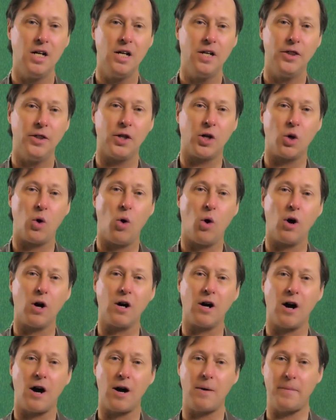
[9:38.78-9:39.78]
The core
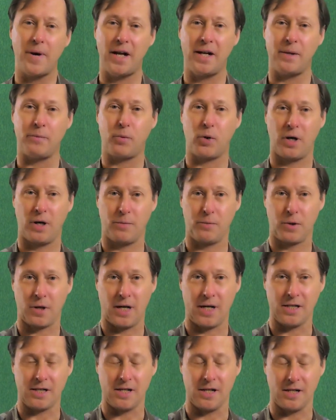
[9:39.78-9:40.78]
harmonic prayer
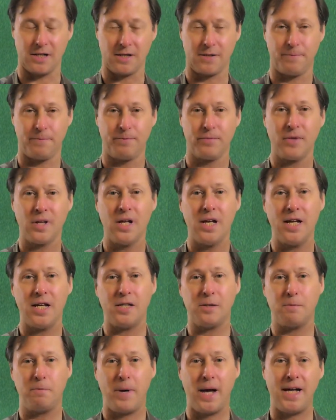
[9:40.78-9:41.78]
process
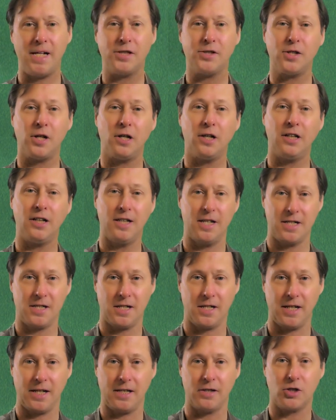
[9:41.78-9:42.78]
is based on
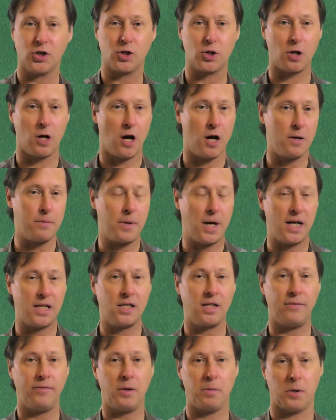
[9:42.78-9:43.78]
eliciting strong
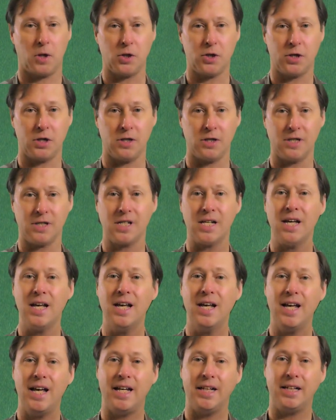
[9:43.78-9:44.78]
positive emotions
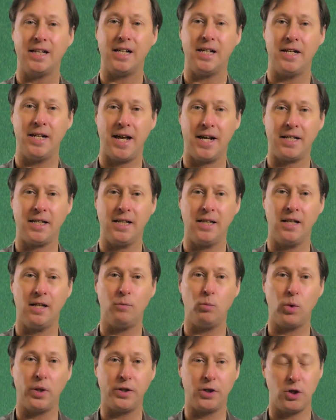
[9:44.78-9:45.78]
and connecting
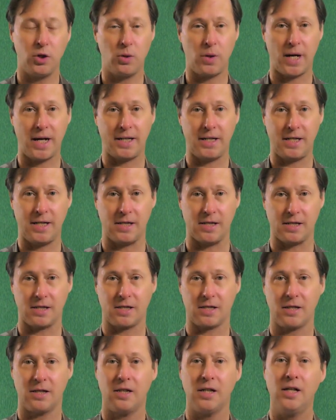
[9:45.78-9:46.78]
them with new
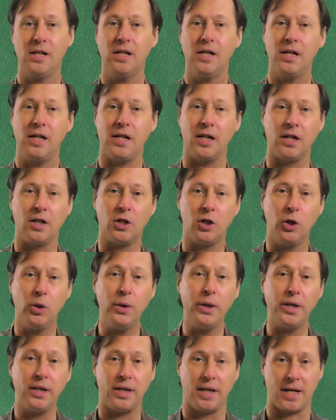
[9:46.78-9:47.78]
ideas,
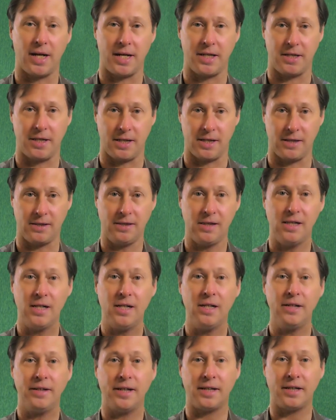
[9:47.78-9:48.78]
including the idea
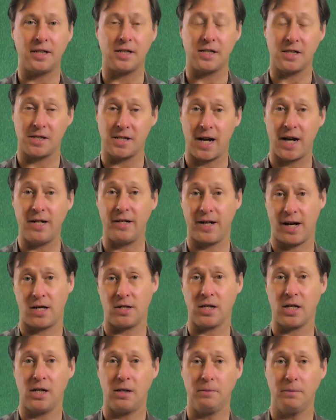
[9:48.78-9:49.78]
that the desired
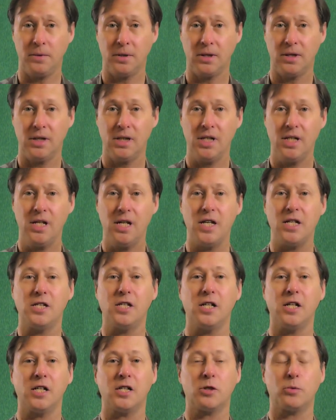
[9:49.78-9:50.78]
outcome is
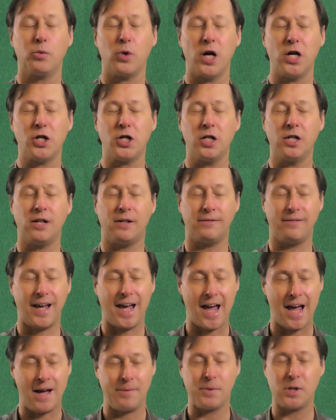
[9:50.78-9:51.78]
an expression of
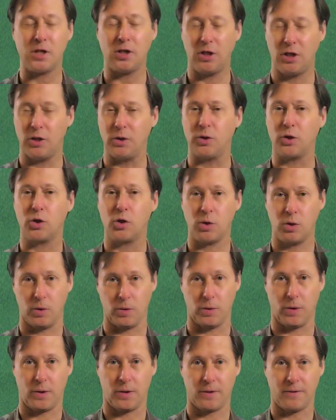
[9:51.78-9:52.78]
absolute
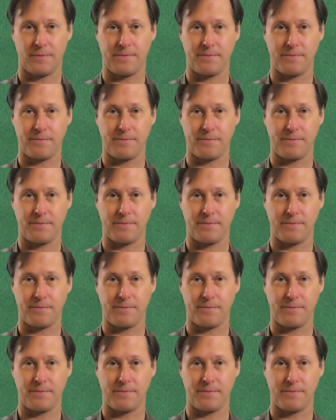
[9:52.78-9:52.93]
truth.